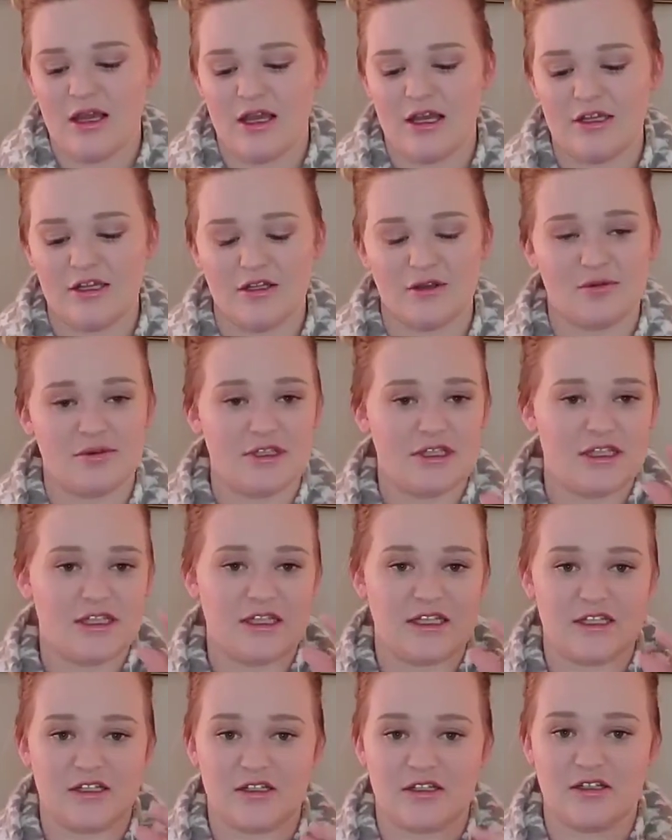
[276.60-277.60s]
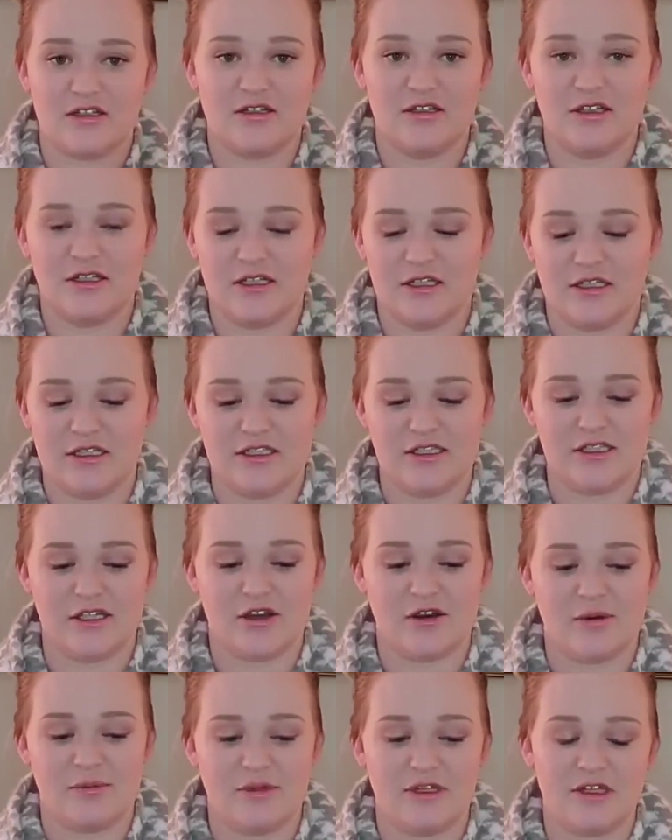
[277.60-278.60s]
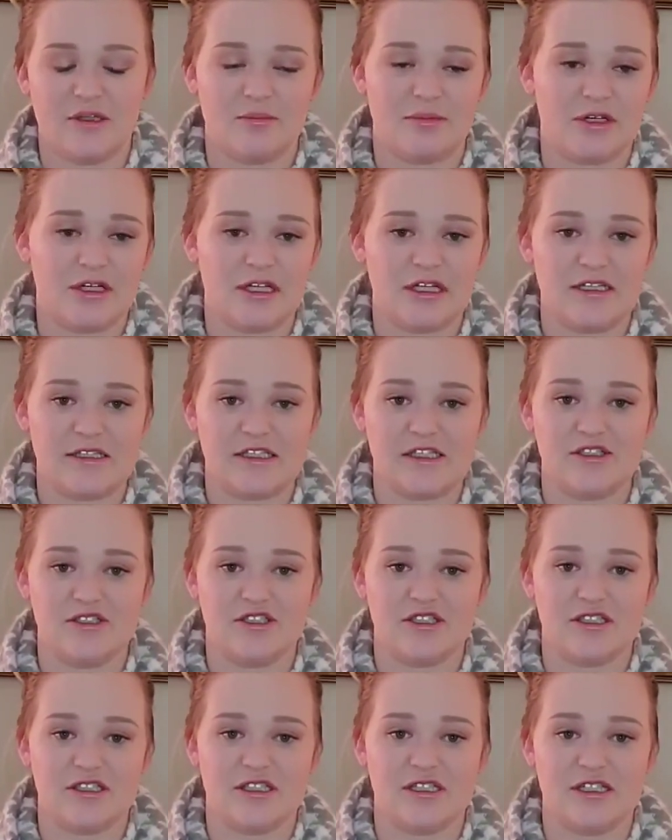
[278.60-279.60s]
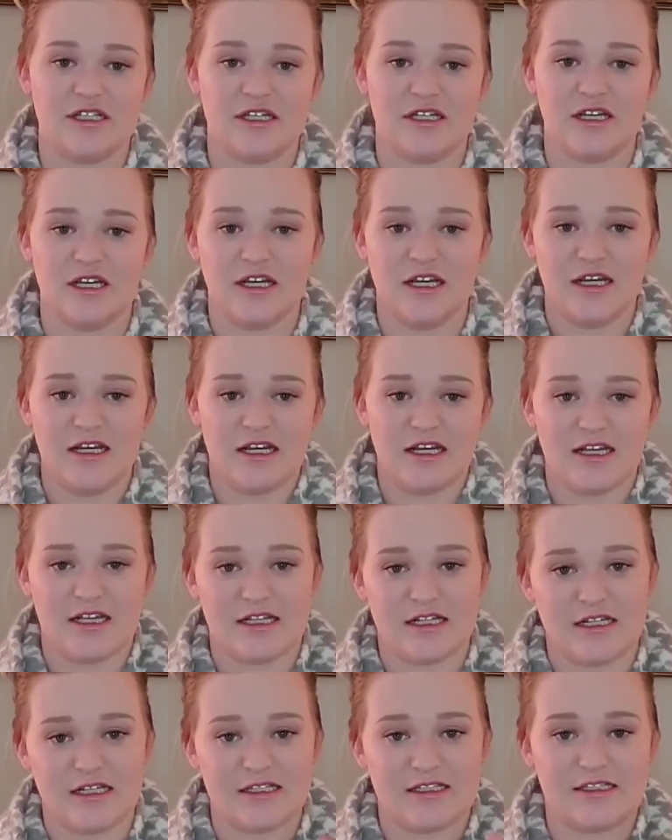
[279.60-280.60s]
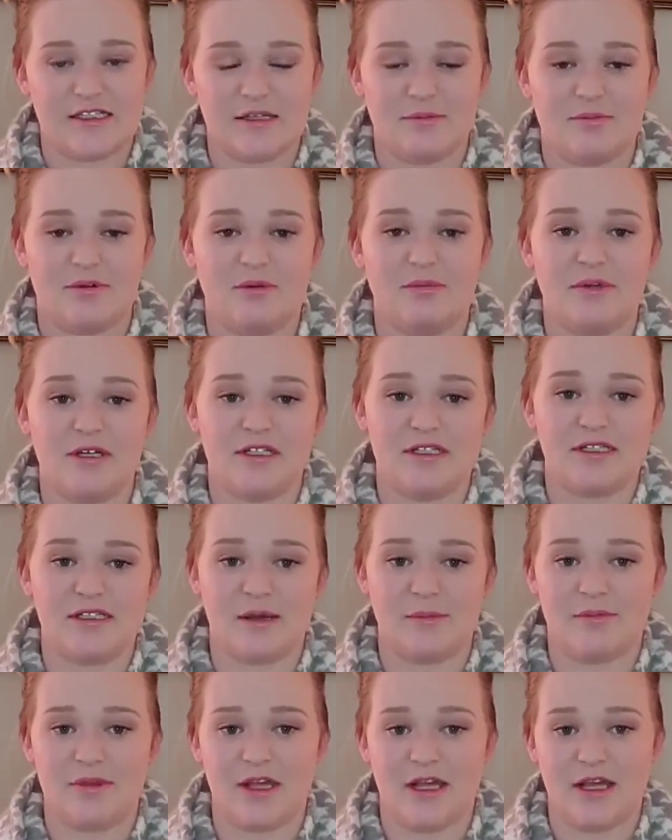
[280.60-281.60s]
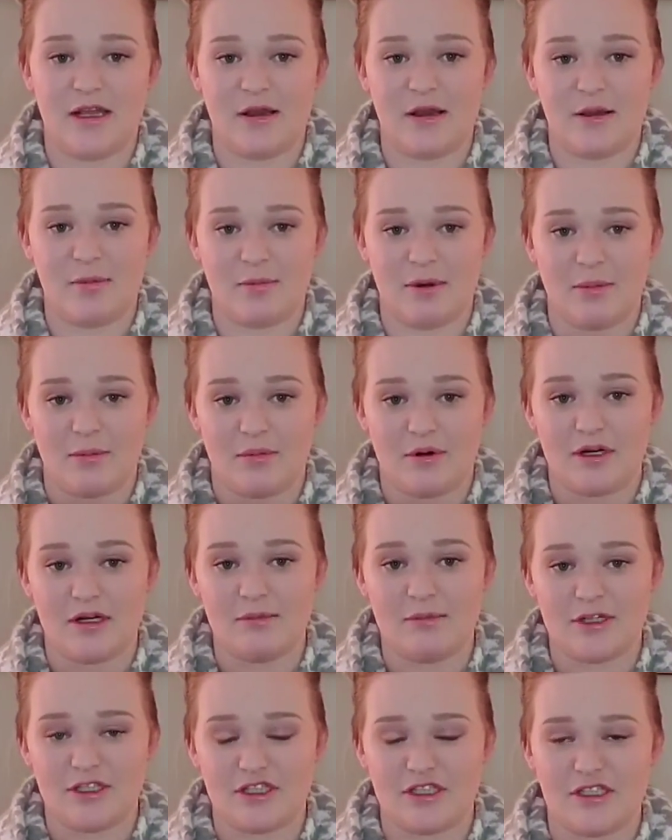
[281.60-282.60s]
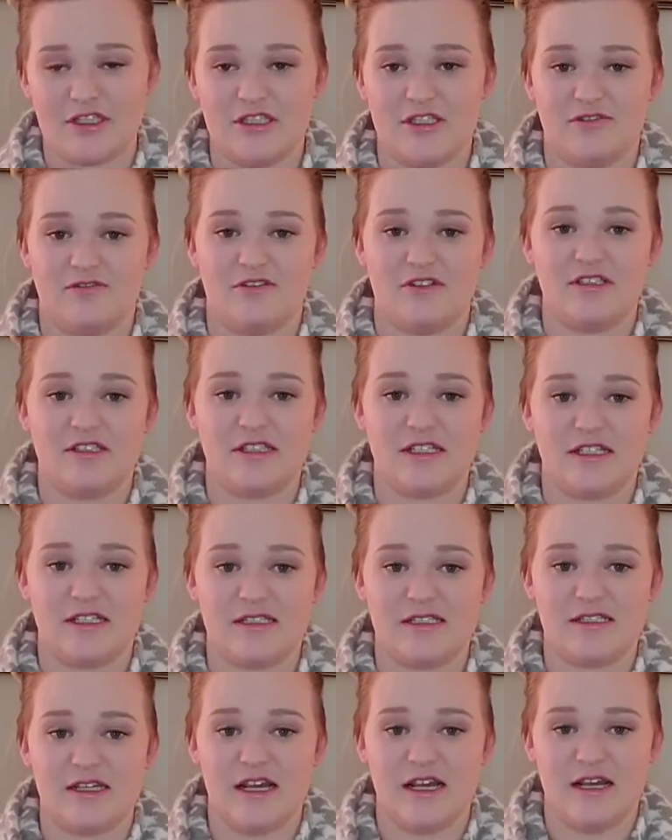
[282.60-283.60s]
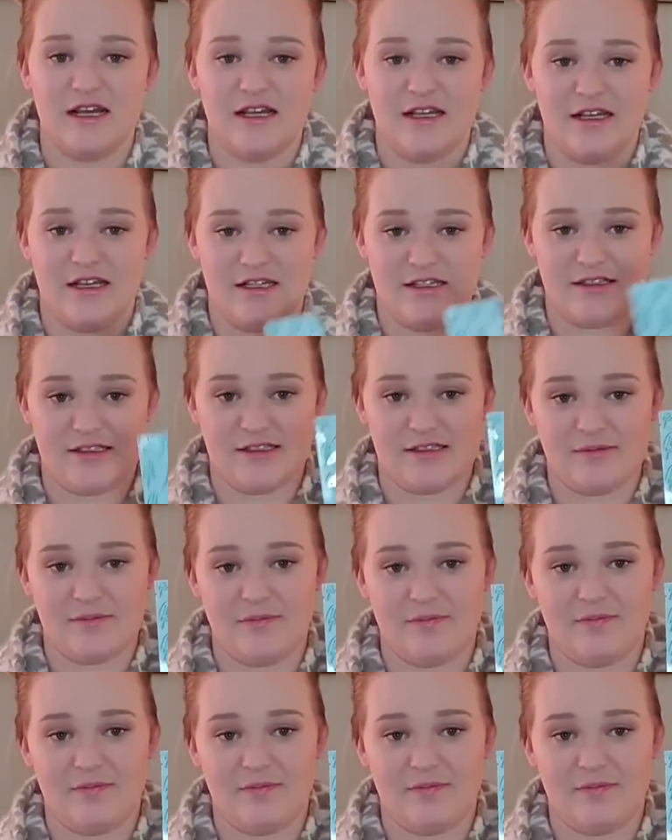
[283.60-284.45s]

And they're really little, so I mean they're pretty easy. You just need to dip them in something. But pretty much the difference is